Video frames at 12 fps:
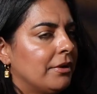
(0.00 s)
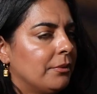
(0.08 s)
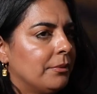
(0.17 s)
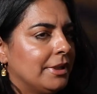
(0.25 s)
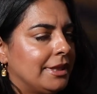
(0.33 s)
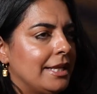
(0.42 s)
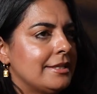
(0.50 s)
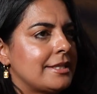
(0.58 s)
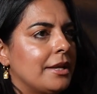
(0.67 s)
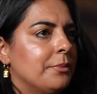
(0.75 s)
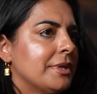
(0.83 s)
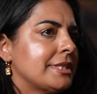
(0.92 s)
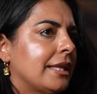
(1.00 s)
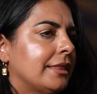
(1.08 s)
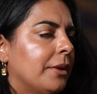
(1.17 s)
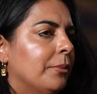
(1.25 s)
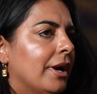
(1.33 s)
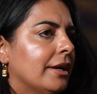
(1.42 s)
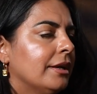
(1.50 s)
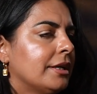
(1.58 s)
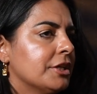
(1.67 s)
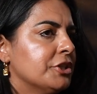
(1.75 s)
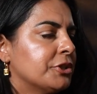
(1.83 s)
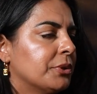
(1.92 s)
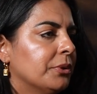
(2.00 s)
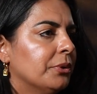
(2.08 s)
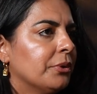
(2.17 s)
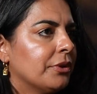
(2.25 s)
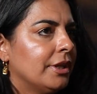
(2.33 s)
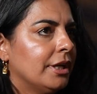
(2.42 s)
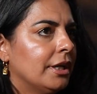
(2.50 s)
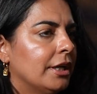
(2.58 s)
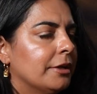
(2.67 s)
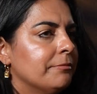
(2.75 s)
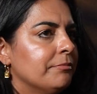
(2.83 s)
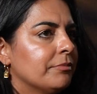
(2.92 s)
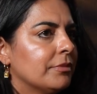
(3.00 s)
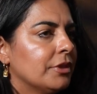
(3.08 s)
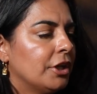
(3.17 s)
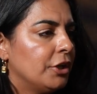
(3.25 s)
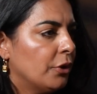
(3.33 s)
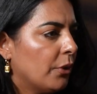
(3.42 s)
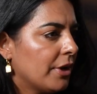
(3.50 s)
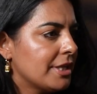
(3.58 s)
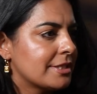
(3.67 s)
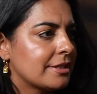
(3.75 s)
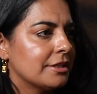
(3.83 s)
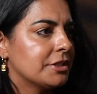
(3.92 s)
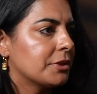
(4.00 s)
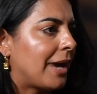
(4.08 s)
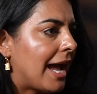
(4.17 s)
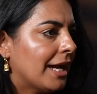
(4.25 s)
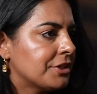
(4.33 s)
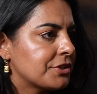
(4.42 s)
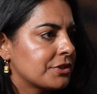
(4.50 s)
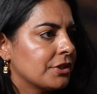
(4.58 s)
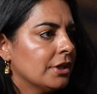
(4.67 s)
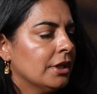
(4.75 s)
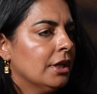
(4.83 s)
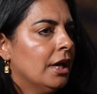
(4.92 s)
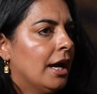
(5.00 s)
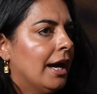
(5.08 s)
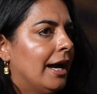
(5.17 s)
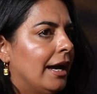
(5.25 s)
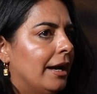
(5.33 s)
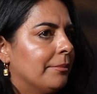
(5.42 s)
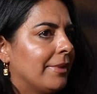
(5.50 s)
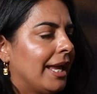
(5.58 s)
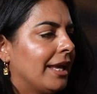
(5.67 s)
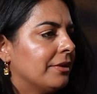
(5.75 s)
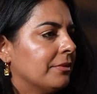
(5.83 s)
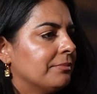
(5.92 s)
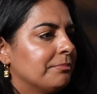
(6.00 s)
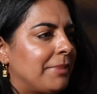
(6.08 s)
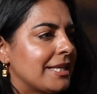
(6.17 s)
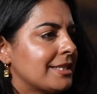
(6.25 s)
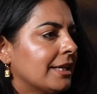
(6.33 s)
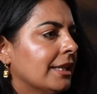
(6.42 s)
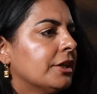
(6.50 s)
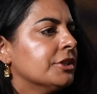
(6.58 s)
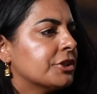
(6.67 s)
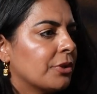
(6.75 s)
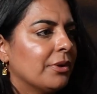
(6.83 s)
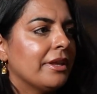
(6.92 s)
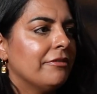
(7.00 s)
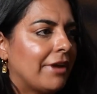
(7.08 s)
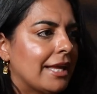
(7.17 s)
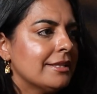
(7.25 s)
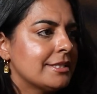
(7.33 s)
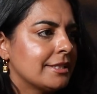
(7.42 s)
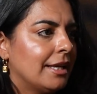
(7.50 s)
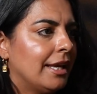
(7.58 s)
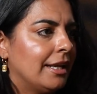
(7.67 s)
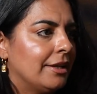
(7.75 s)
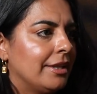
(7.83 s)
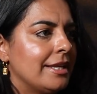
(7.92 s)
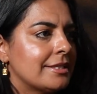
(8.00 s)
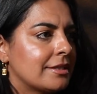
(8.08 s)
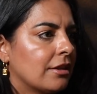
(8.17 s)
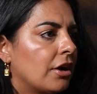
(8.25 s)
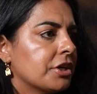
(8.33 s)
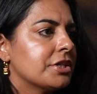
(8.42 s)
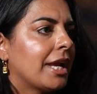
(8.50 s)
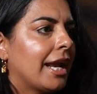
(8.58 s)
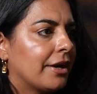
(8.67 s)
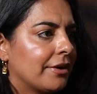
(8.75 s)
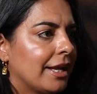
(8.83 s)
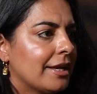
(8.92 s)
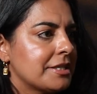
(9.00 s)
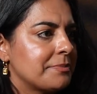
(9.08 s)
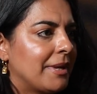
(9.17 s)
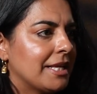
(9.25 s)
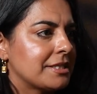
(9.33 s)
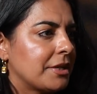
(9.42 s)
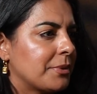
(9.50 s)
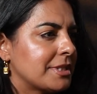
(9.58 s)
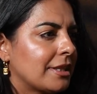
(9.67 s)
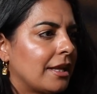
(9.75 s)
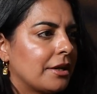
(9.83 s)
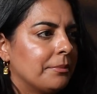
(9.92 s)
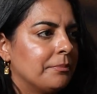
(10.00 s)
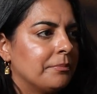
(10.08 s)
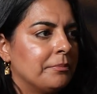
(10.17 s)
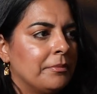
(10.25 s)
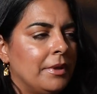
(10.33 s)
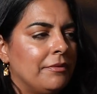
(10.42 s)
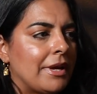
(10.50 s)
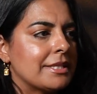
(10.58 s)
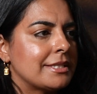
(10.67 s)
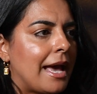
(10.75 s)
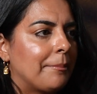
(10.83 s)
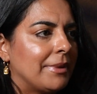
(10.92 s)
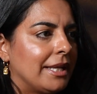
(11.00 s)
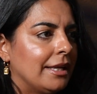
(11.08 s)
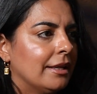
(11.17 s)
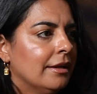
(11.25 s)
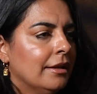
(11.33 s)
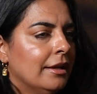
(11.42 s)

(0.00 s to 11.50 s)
what they said was that they wanted to control the noise, the trash, and basically control events in these large areas because there was a lot of events happening